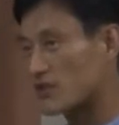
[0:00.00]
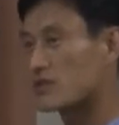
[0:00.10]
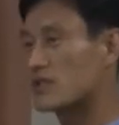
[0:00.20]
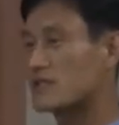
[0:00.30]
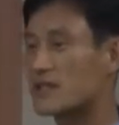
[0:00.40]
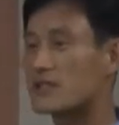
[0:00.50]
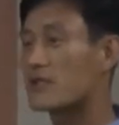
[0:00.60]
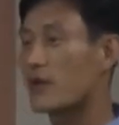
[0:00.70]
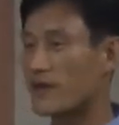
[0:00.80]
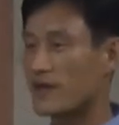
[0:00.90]
so these are
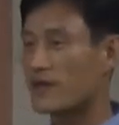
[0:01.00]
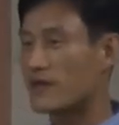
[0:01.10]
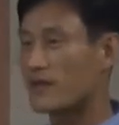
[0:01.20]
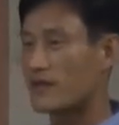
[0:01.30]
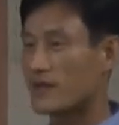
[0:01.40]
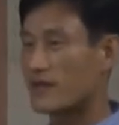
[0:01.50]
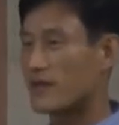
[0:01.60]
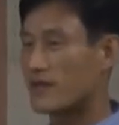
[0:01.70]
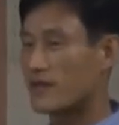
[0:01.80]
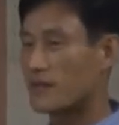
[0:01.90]
square.
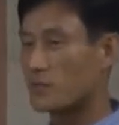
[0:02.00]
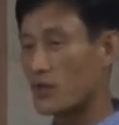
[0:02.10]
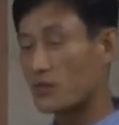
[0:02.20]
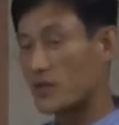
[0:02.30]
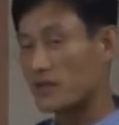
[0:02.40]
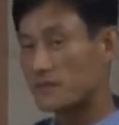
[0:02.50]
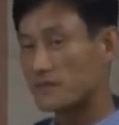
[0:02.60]
Both one.